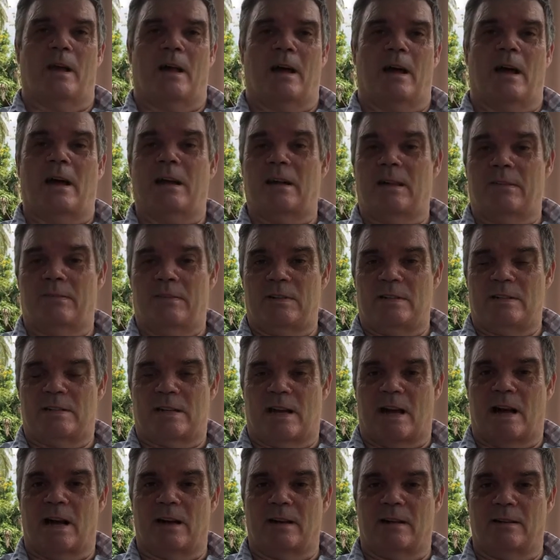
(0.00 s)
I live in
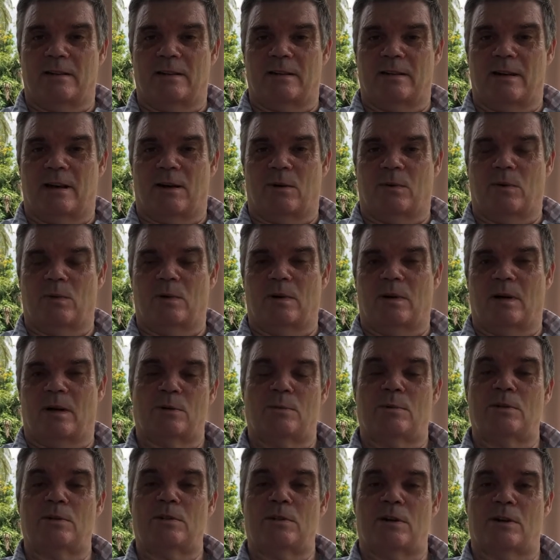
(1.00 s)
Thailand now.
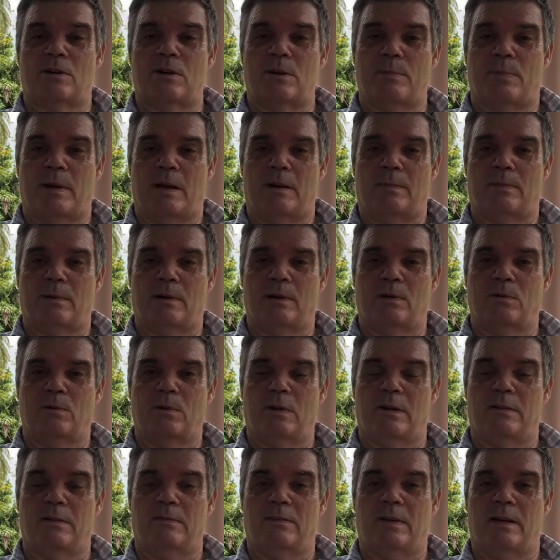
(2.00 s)
The majority of people who
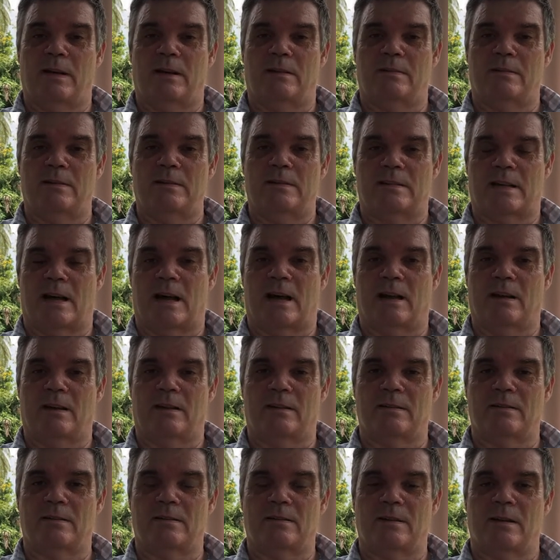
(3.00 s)
live here in
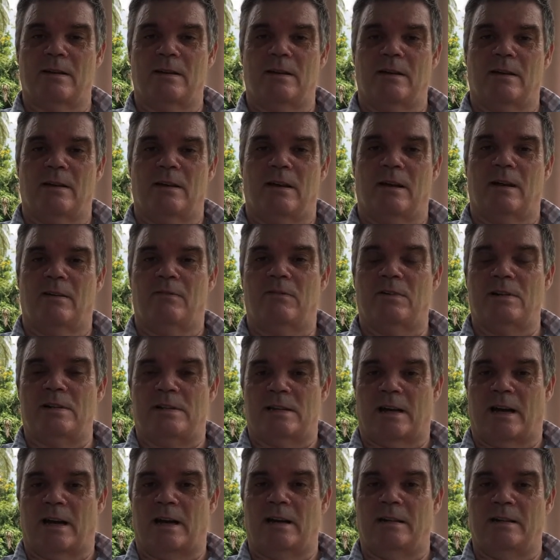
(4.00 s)
Thailand have
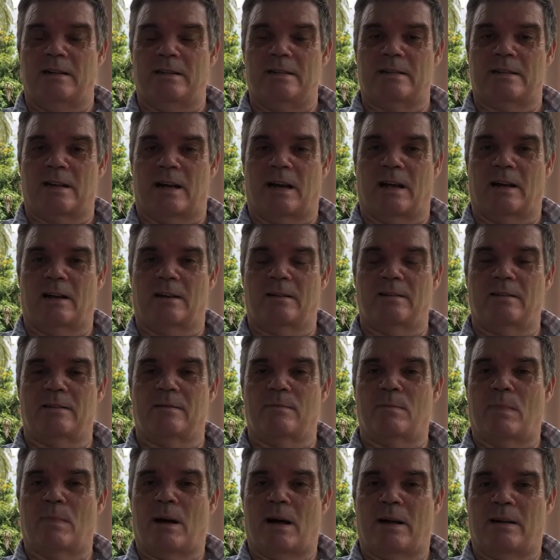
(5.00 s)
retired in Thailand
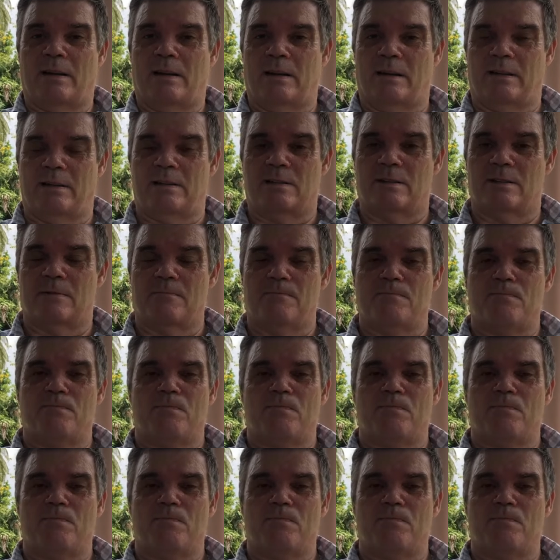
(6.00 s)
of my age.